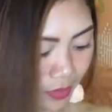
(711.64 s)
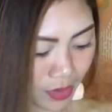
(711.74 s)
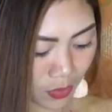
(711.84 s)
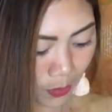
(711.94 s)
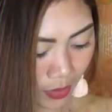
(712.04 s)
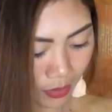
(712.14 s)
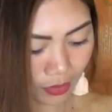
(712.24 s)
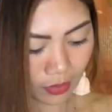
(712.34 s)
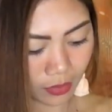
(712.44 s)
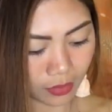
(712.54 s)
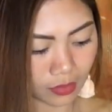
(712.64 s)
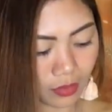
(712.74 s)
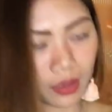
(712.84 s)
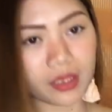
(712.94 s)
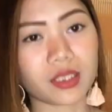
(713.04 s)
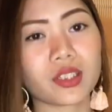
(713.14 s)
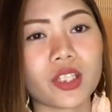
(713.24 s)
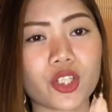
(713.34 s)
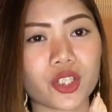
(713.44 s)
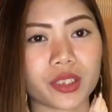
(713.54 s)
this one, it's a
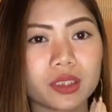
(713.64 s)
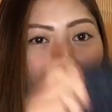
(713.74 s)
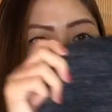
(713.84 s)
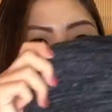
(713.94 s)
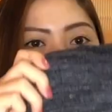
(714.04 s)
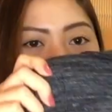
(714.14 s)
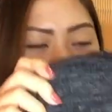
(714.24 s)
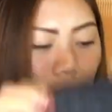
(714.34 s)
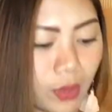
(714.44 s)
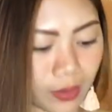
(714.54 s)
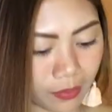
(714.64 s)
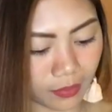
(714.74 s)
t-shirt. Wait.